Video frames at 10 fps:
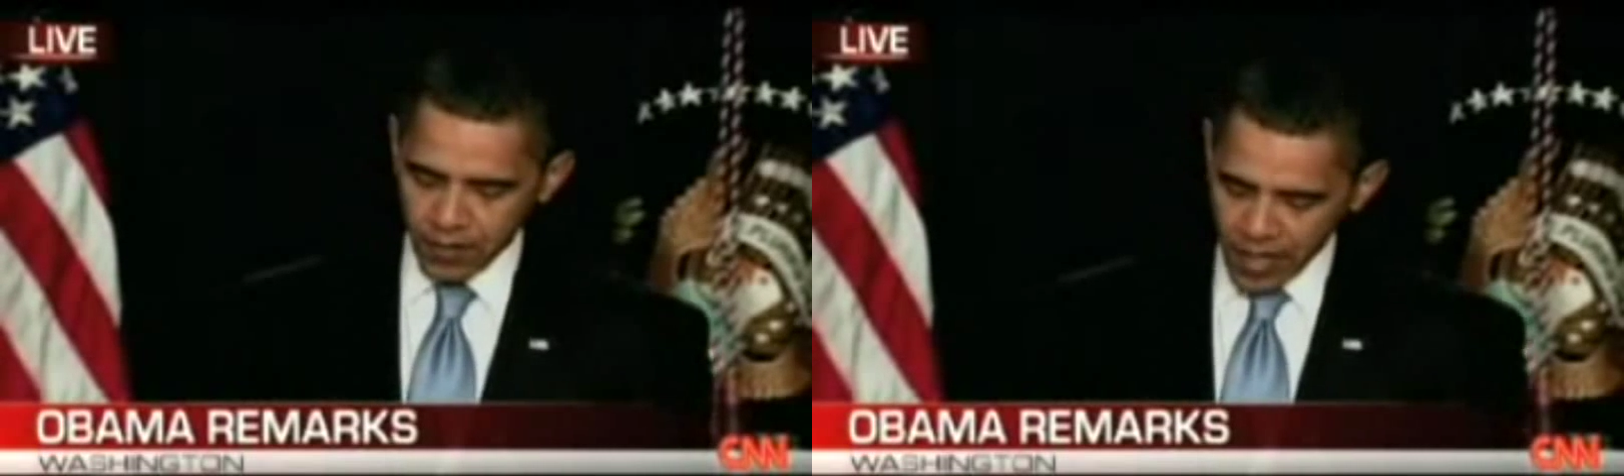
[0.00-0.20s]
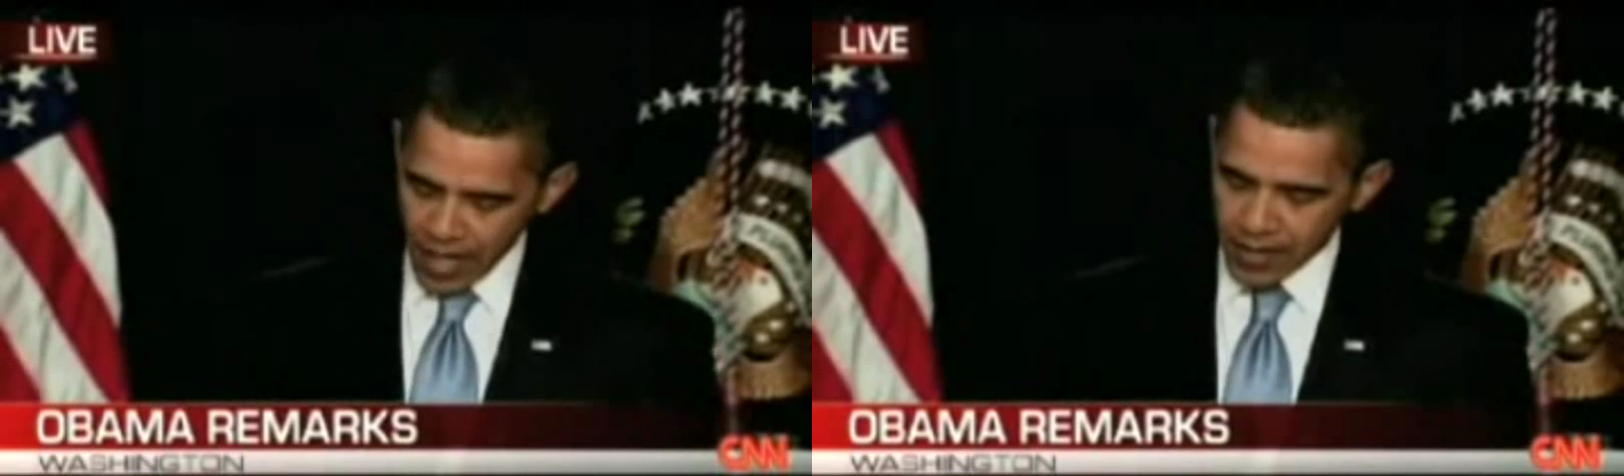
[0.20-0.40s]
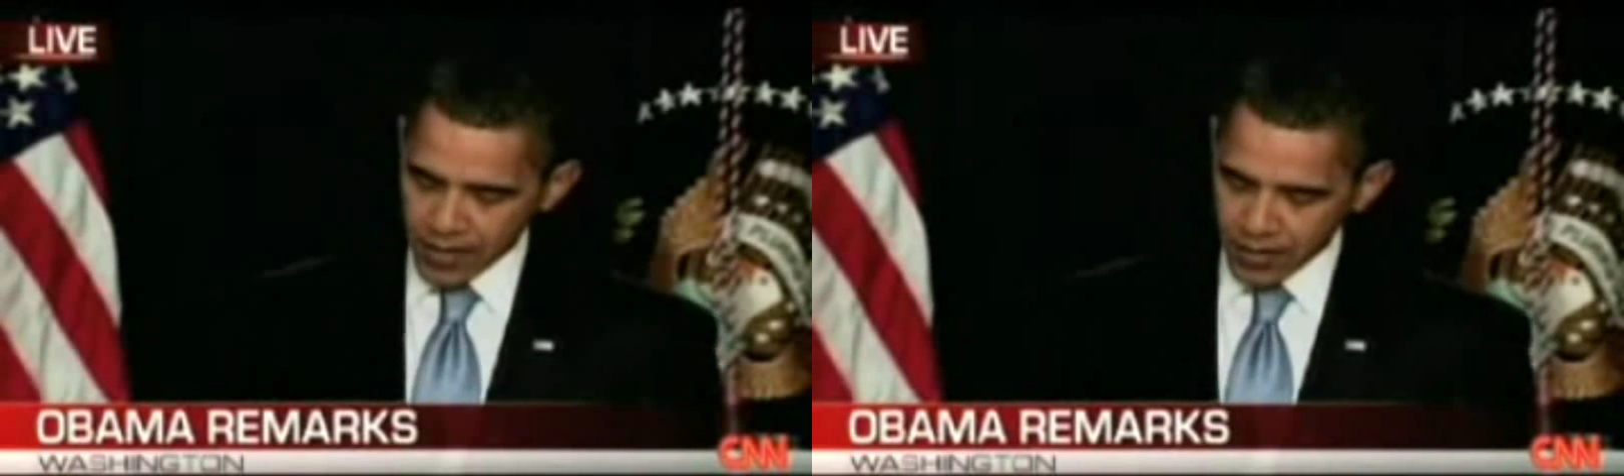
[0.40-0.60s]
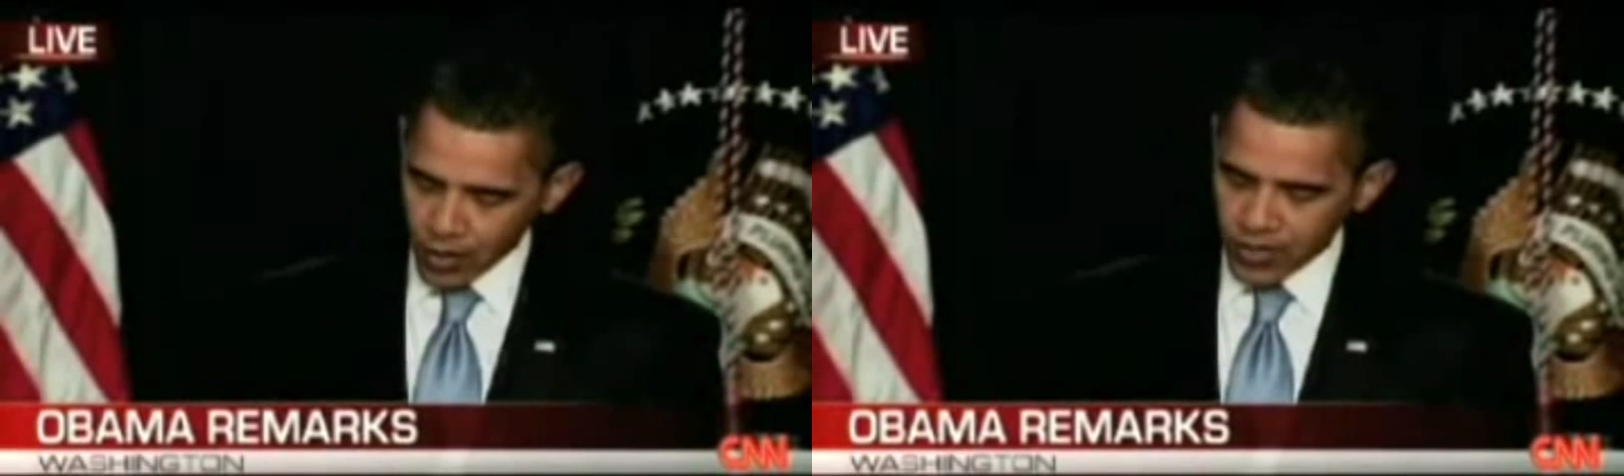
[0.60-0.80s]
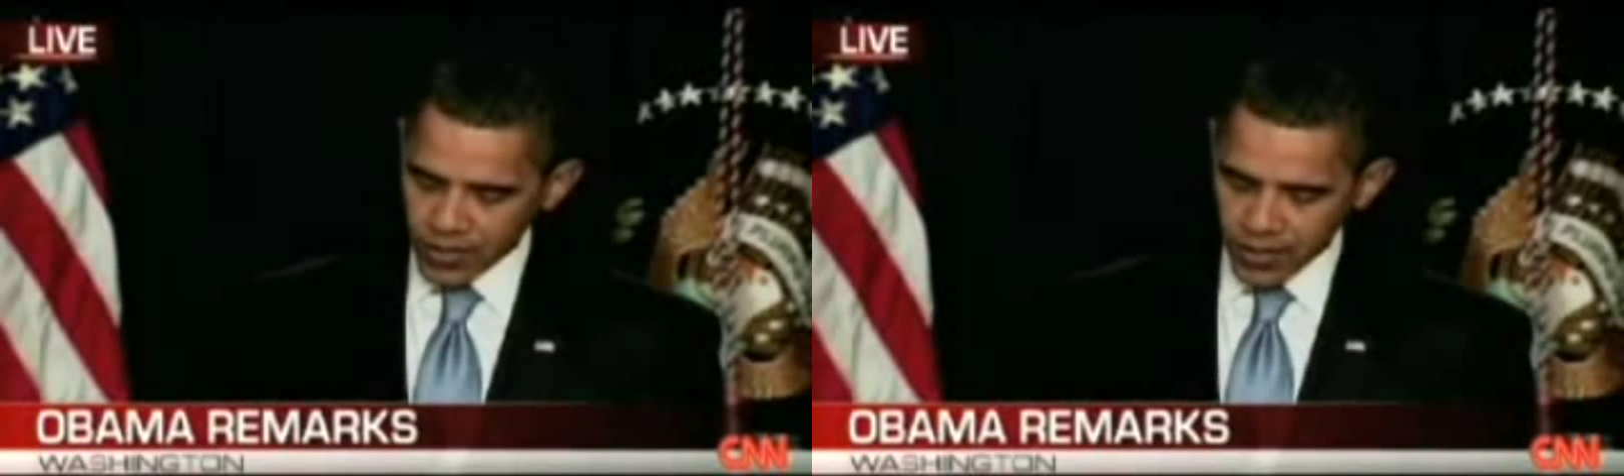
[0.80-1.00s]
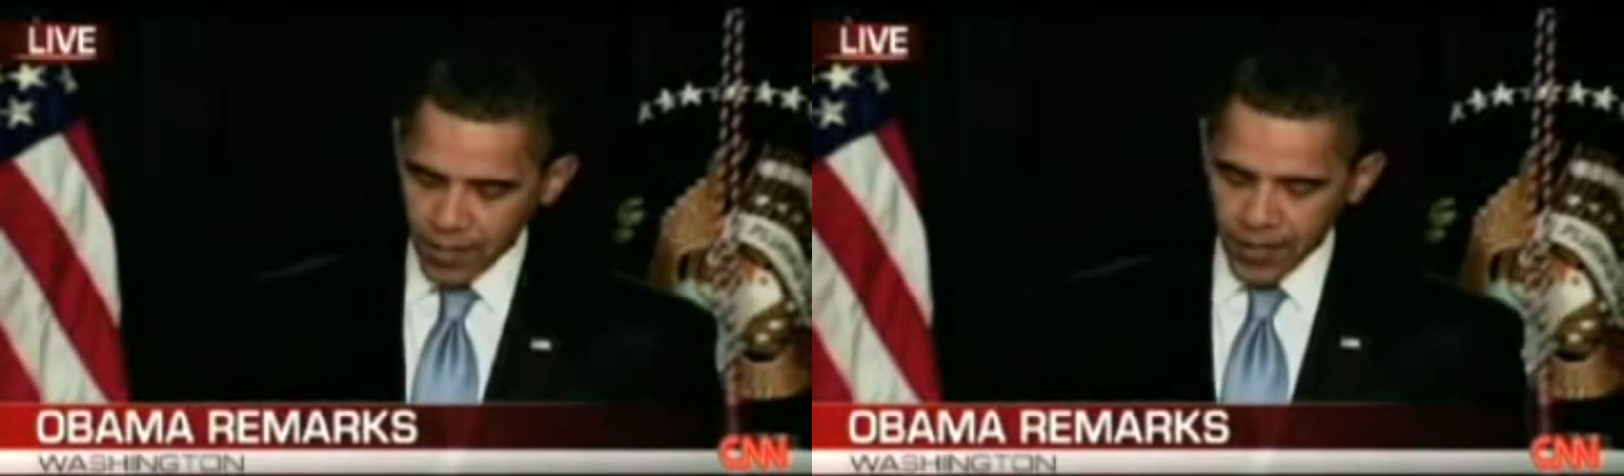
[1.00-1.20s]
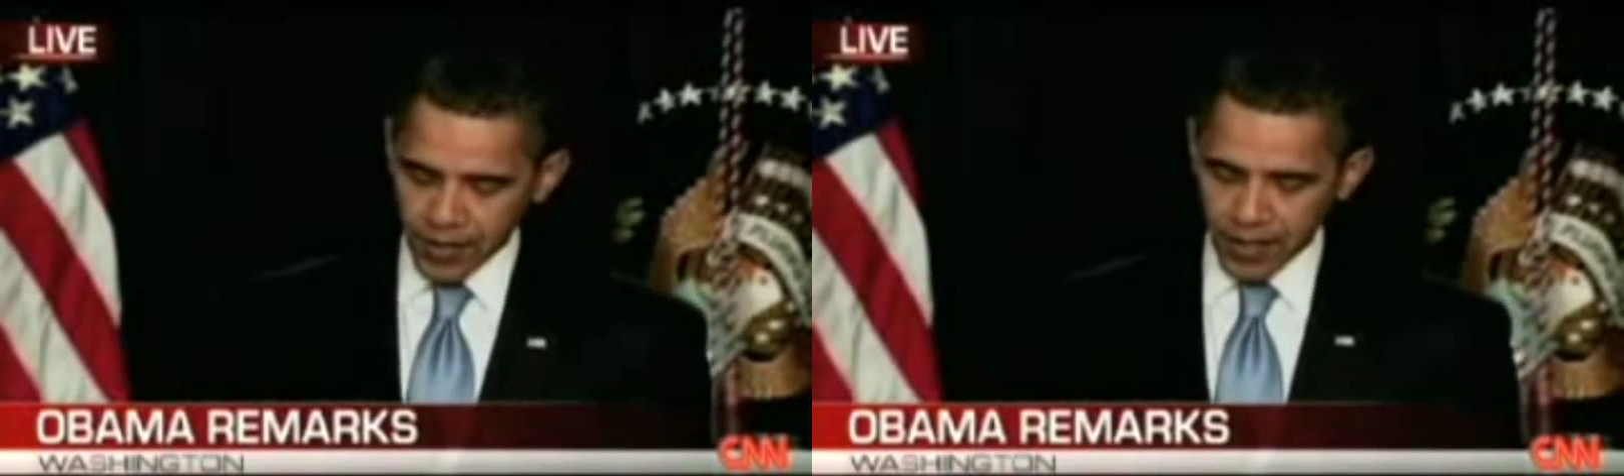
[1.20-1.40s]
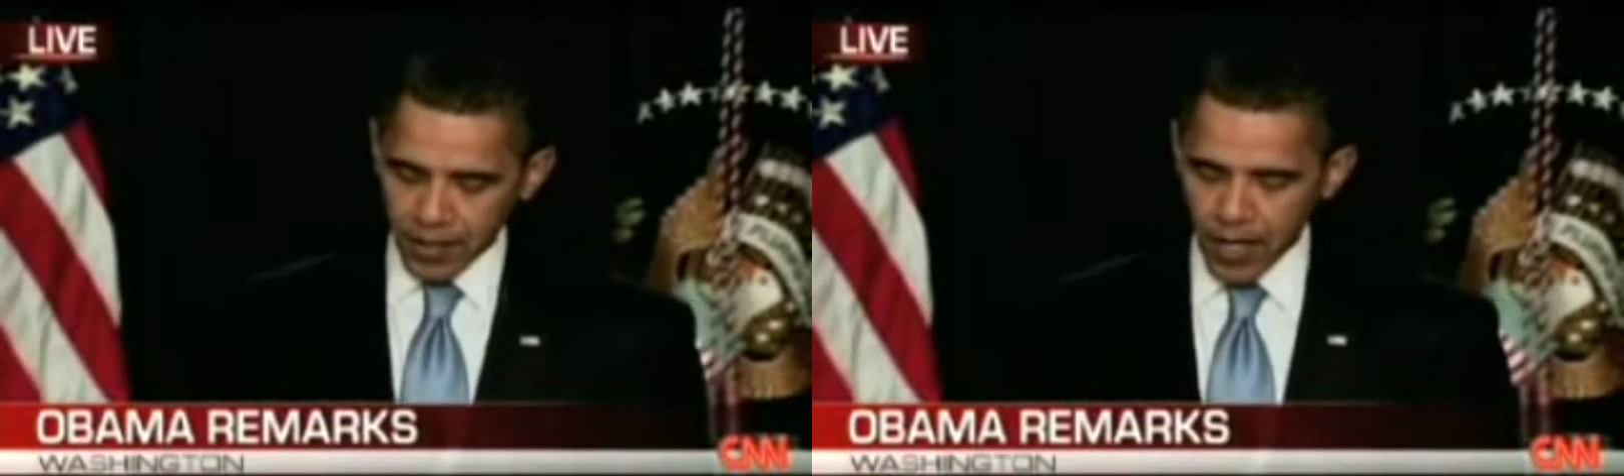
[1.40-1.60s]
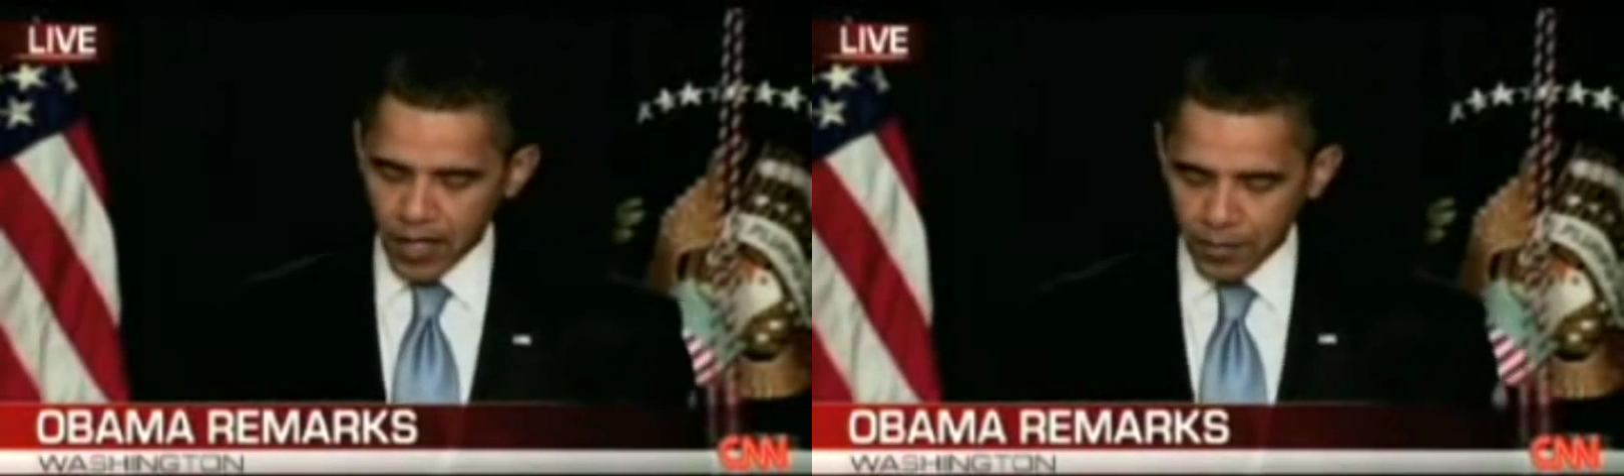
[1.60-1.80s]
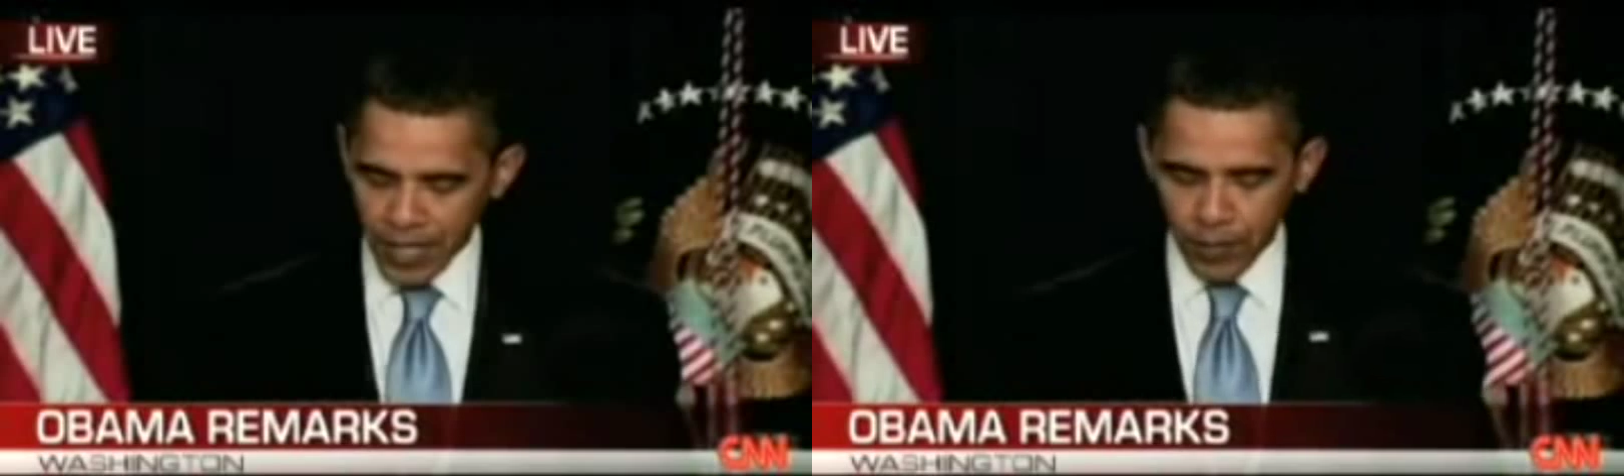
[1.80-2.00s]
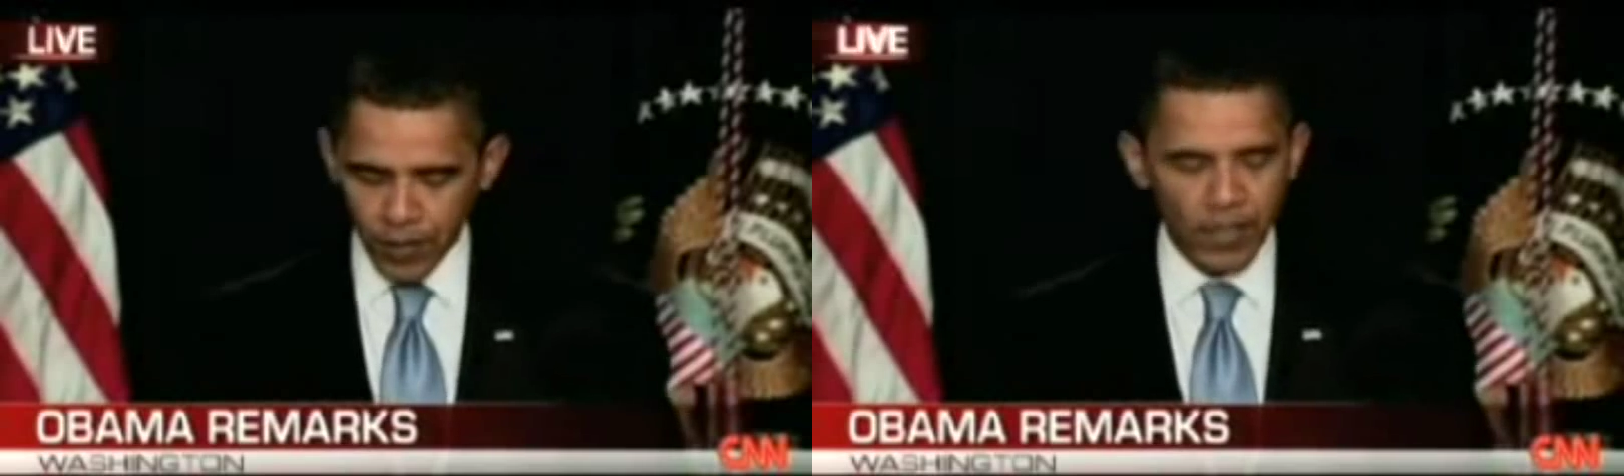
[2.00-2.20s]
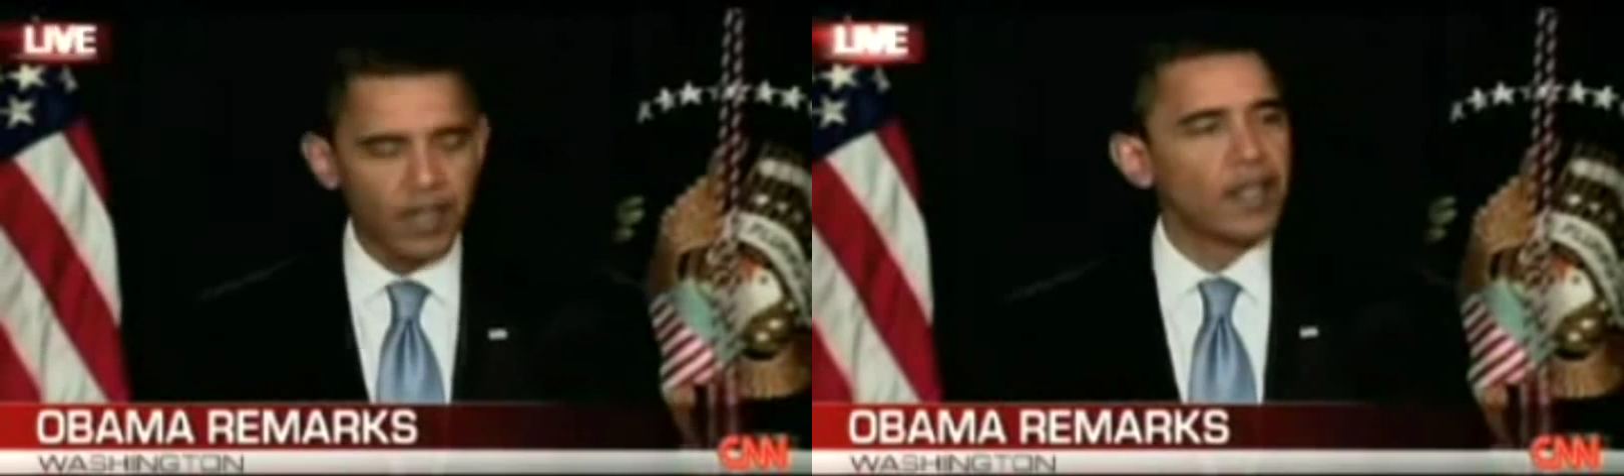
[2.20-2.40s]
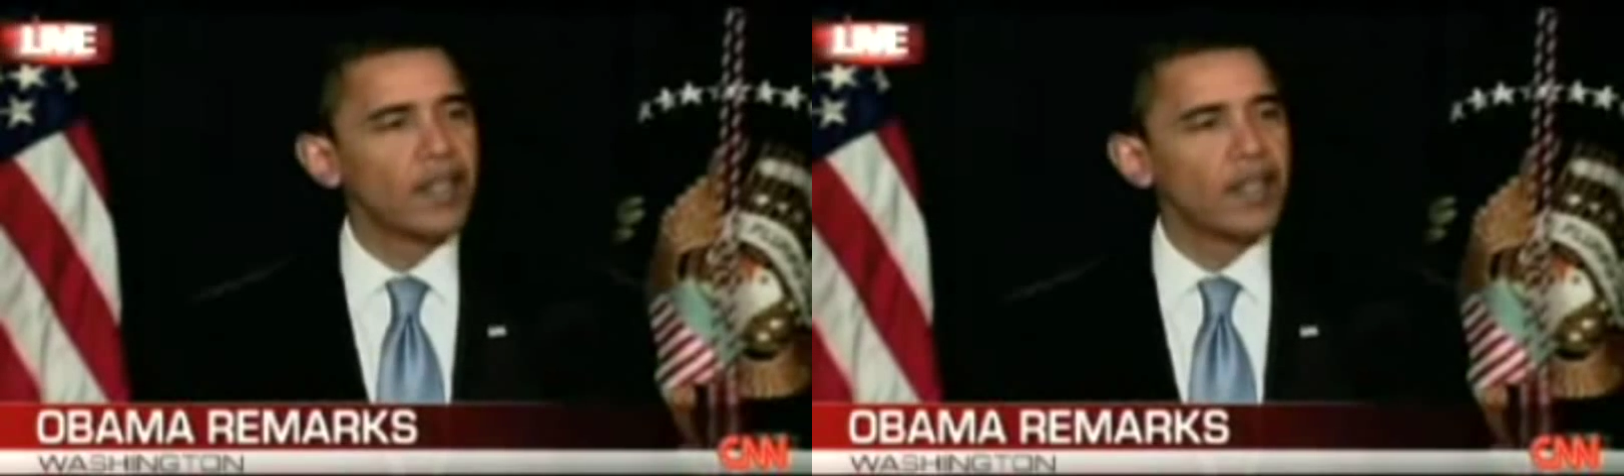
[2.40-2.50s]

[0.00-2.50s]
for not disclosing something to the American people,